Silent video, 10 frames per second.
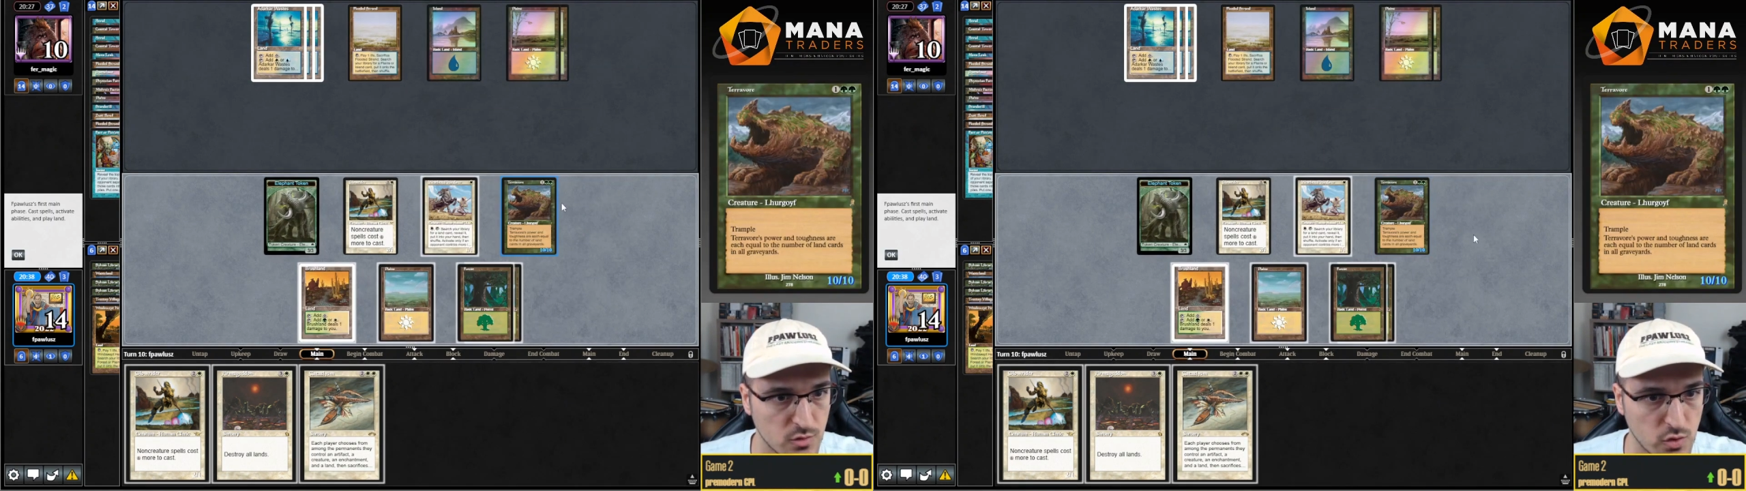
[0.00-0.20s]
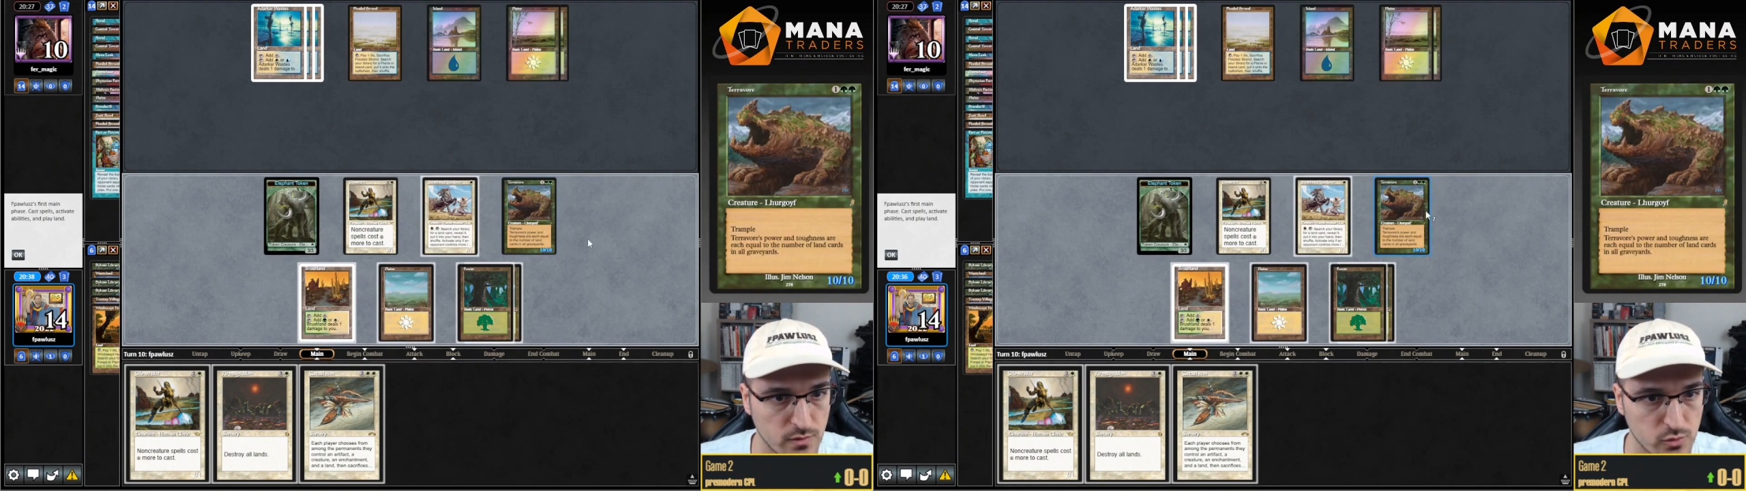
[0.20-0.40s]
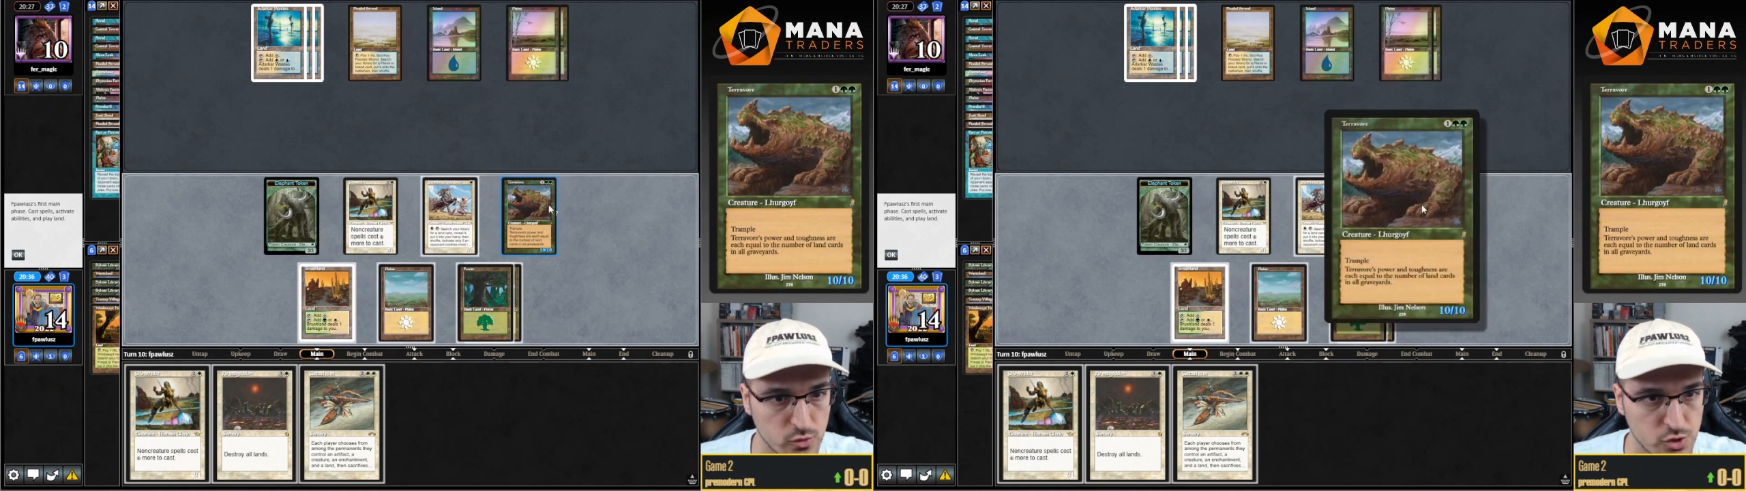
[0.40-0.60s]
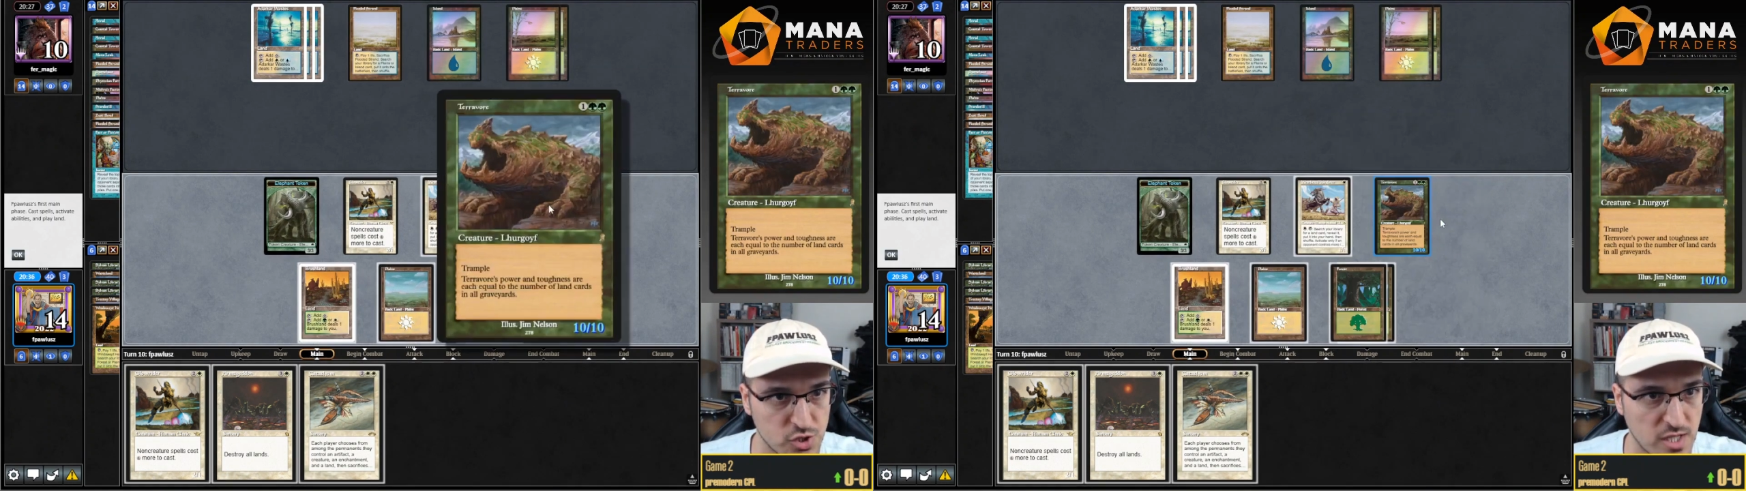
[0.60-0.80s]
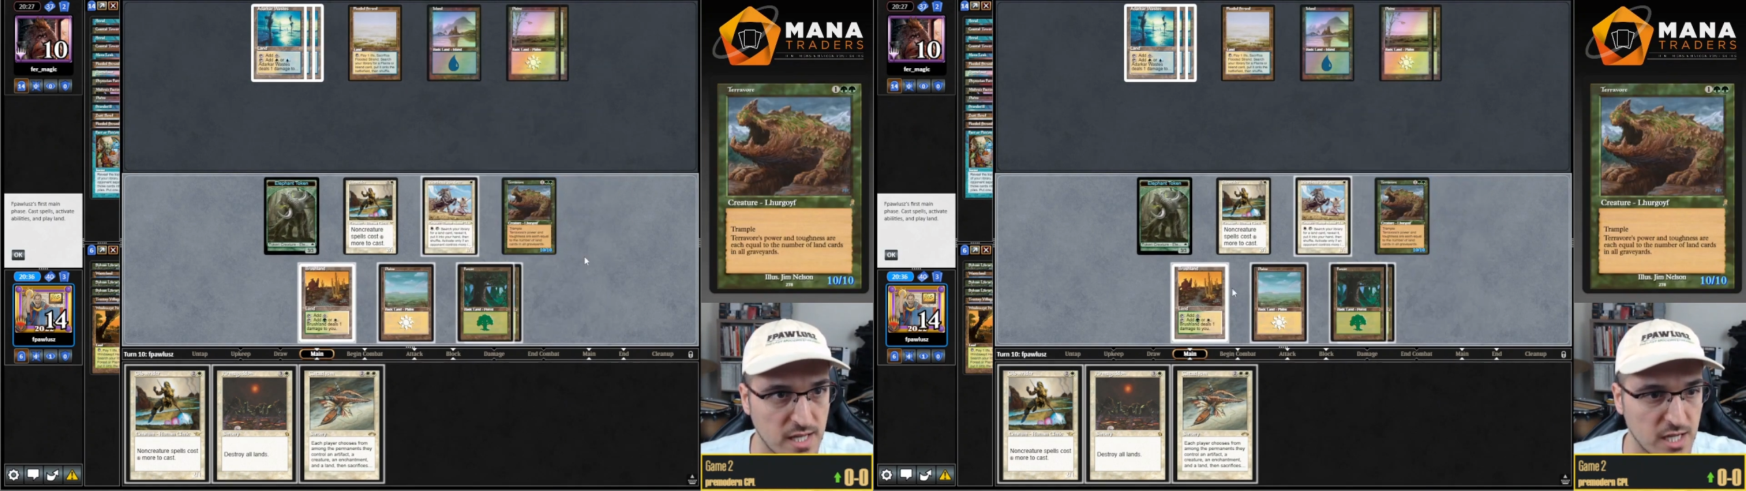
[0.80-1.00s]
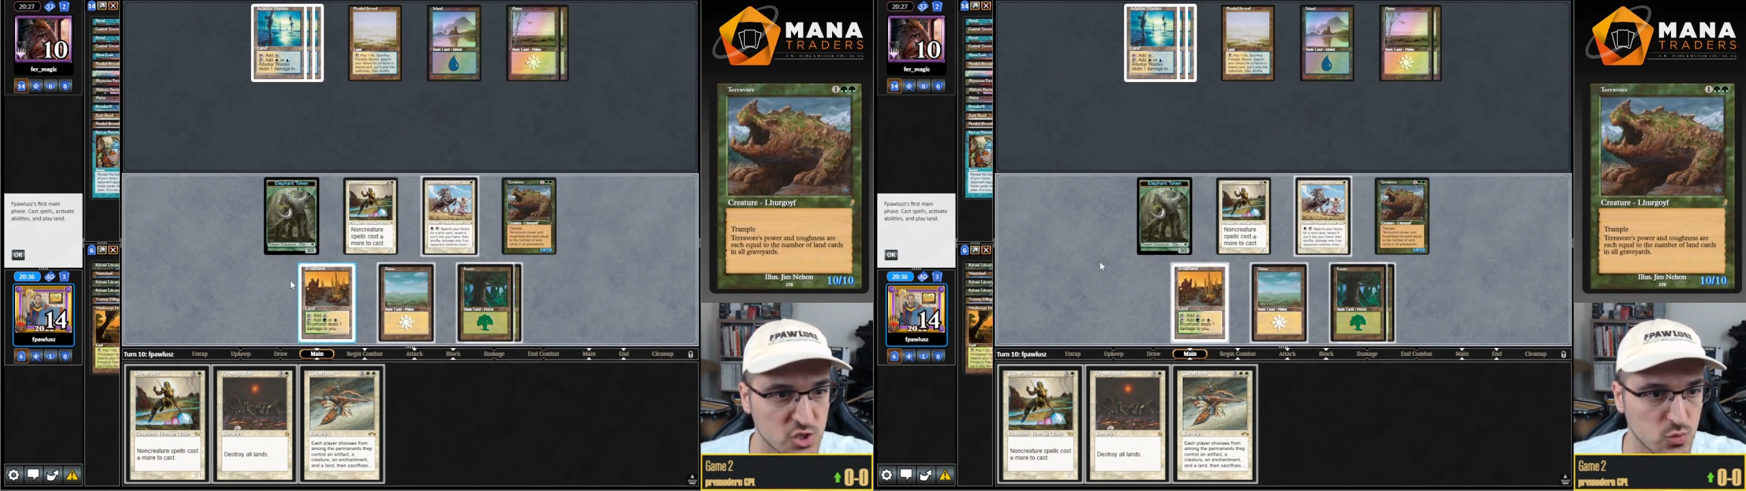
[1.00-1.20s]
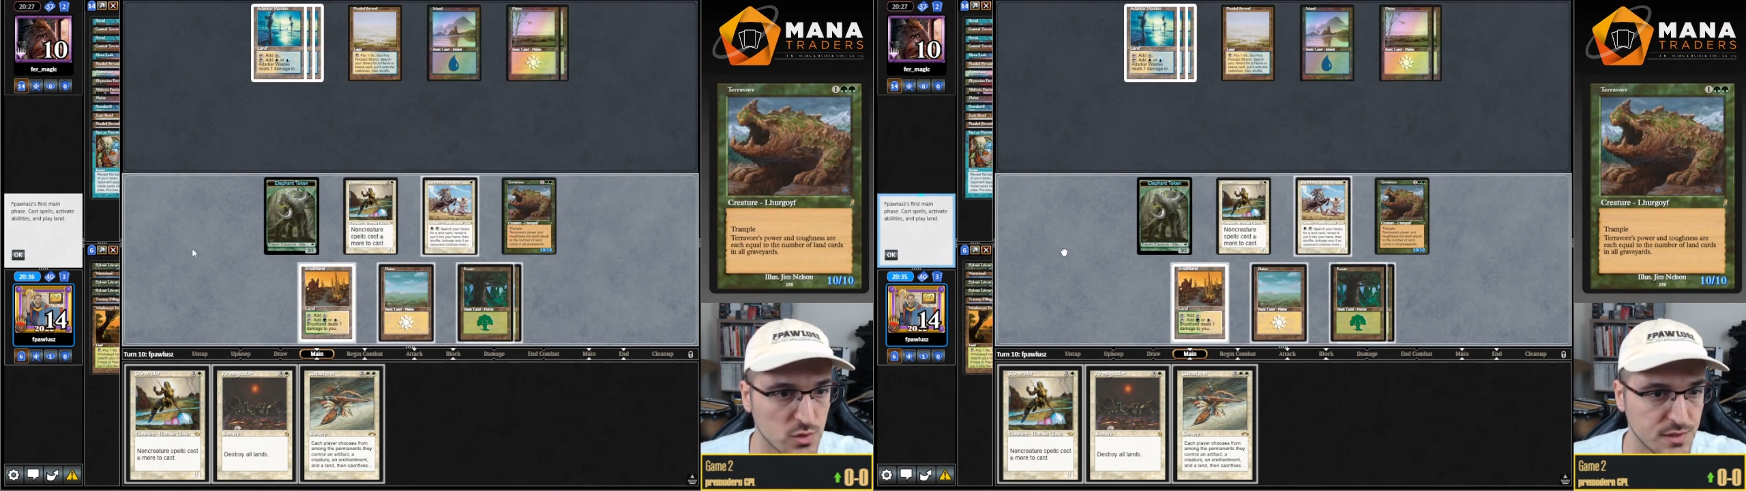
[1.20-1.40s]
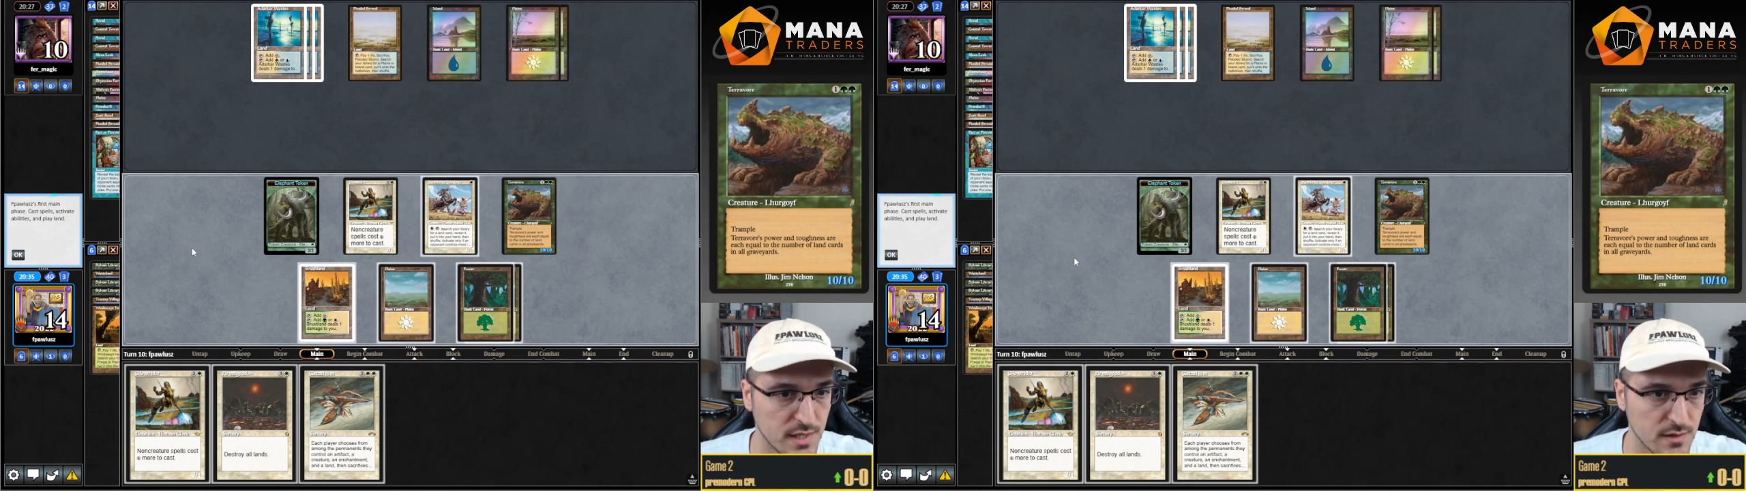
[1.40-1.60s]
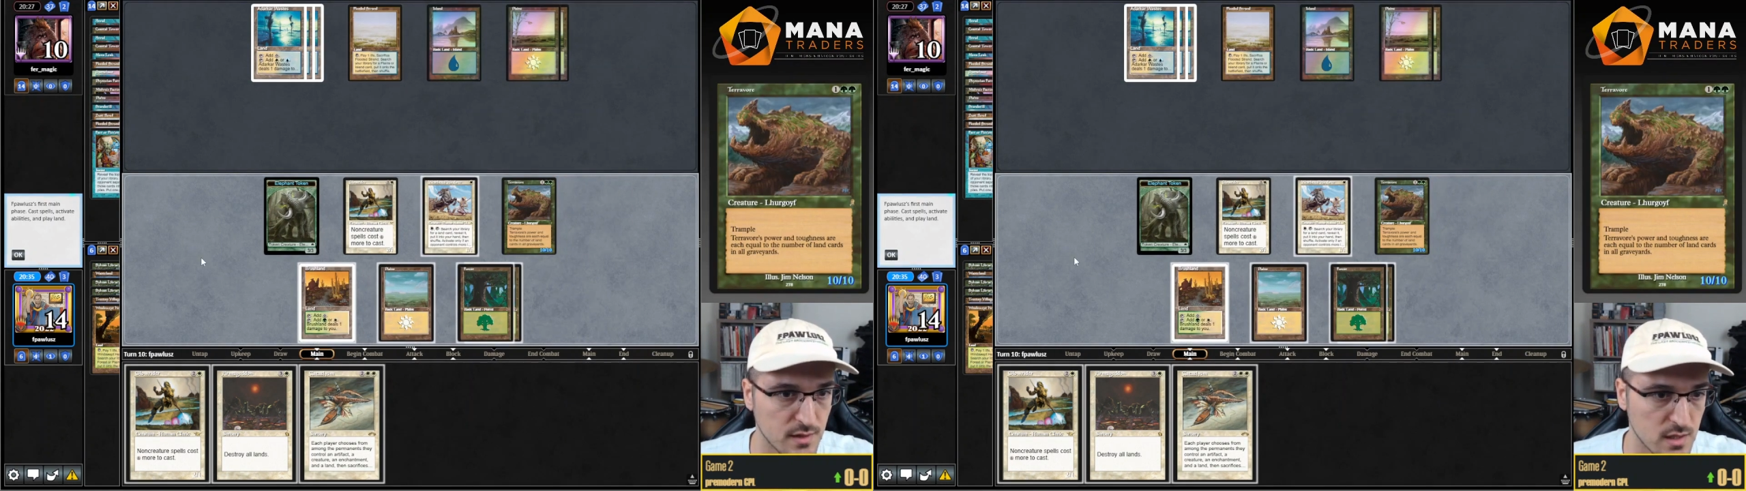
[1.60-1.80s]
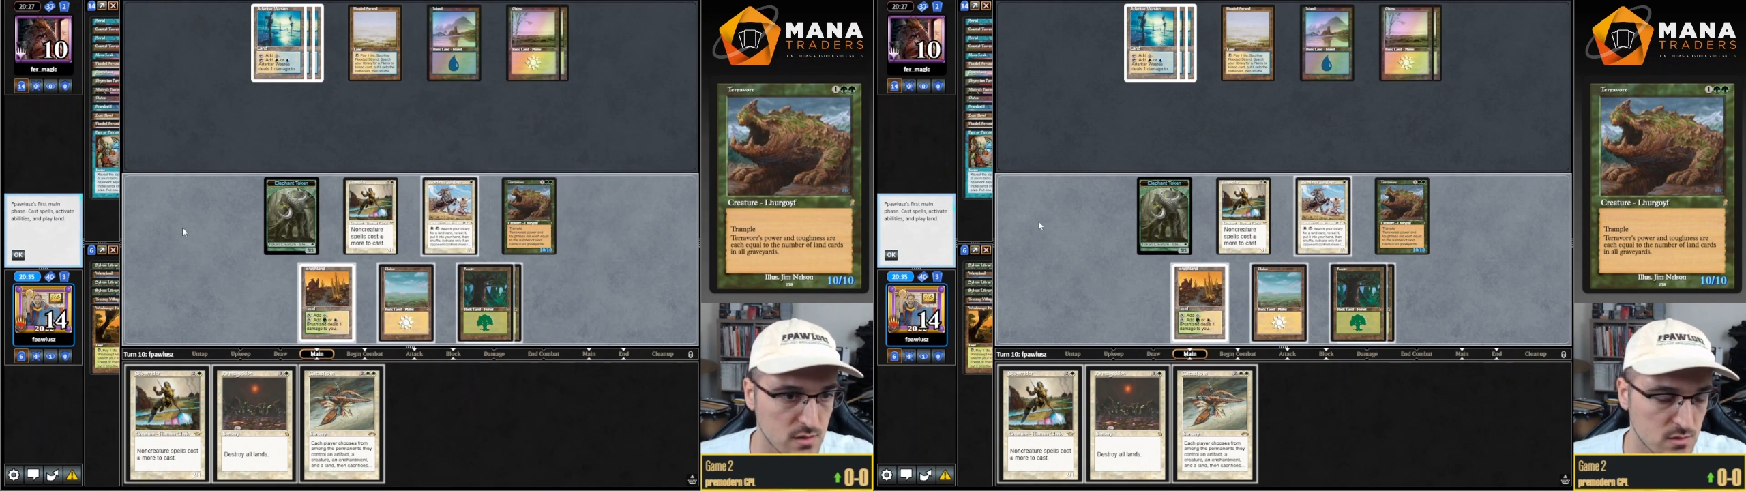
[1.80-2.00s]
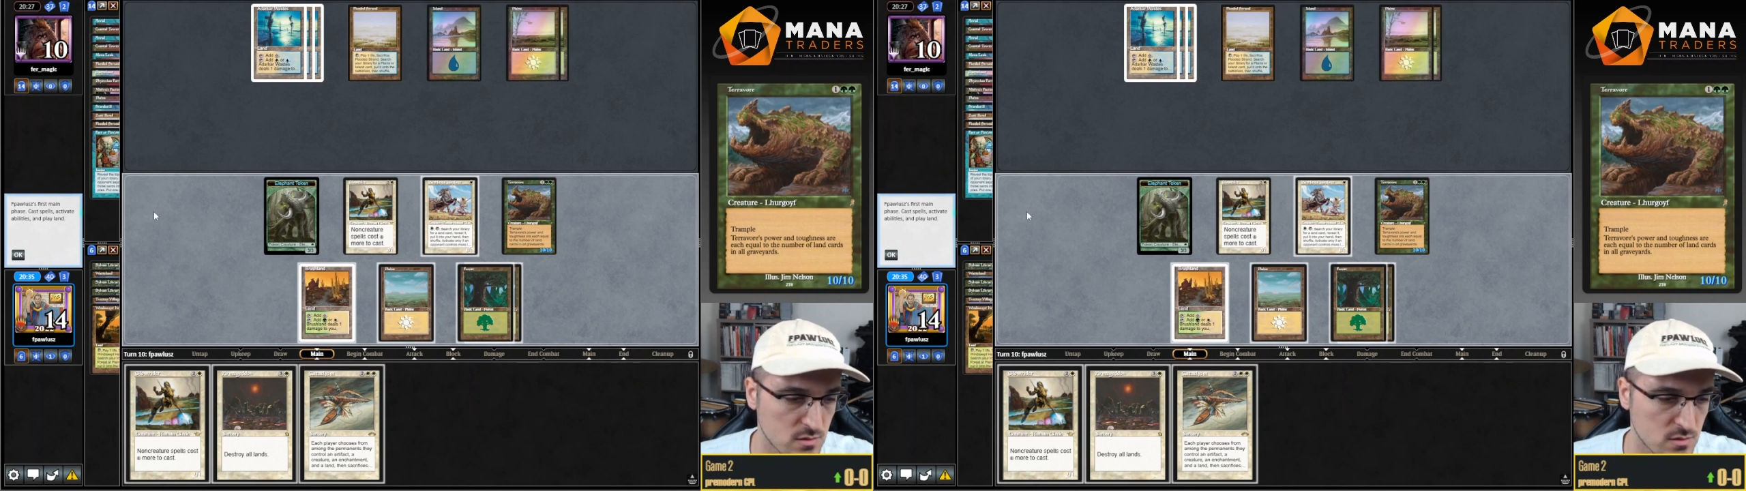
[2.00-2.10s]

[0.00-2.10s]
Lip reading: Terravor just a casual 10/10.